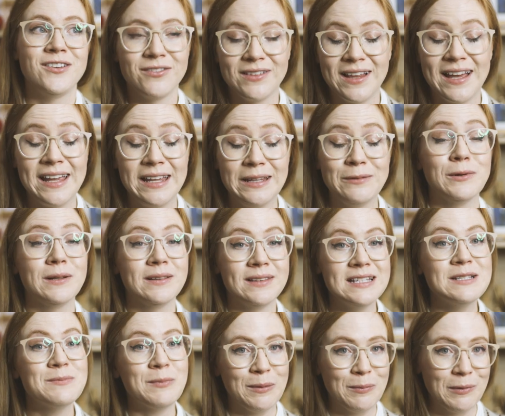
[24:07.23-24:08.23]
of like, well,
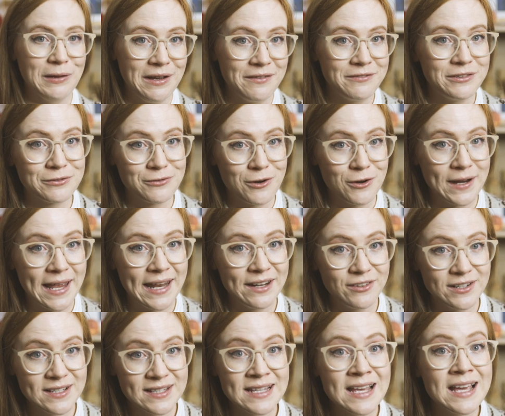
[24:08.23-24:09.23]
these people have the wrong
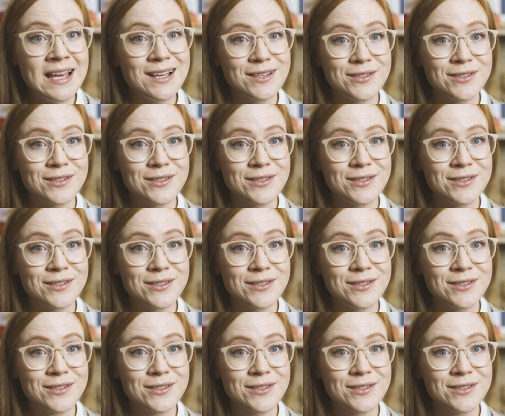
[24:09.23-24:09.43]
address.